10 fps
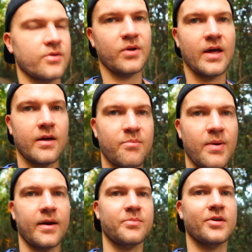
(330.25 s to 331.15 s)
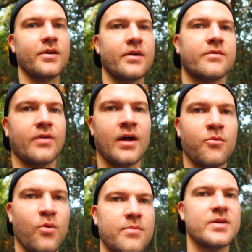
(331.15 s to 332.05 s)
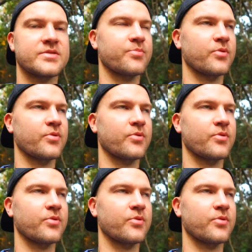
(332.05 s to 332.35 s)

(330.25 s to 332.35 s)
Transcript: I'm gonna head back because I don't want to miss